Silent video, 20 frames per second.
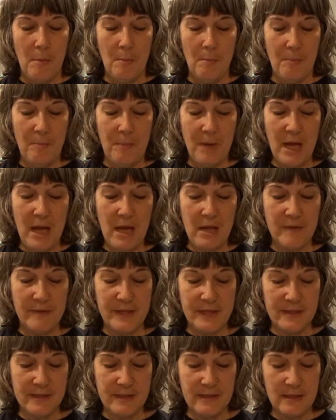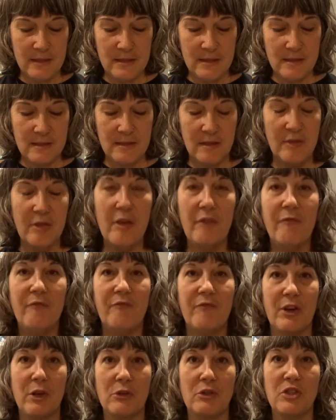But this is the
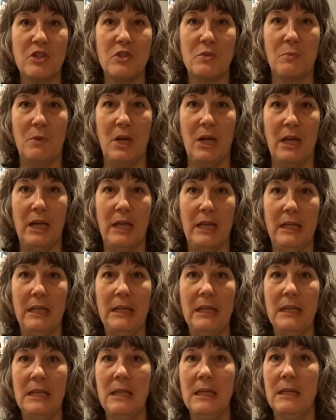first one